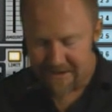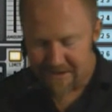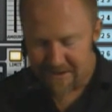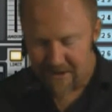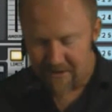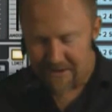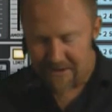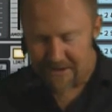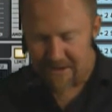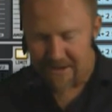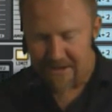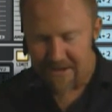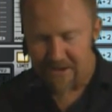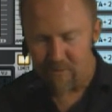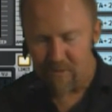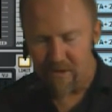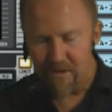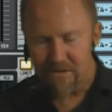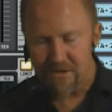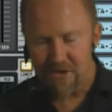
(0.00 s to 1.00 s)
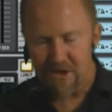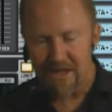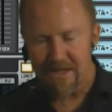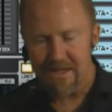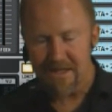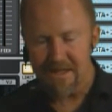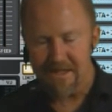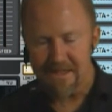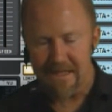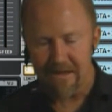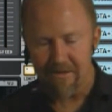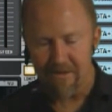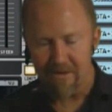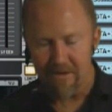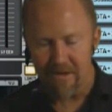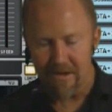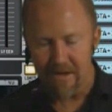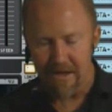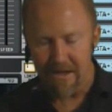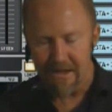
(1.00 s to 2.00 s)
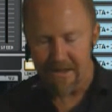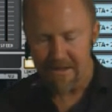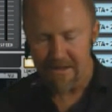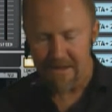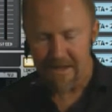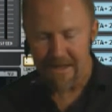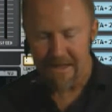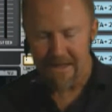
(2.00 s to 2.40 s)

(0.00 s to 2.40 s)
so it's worth checking this out online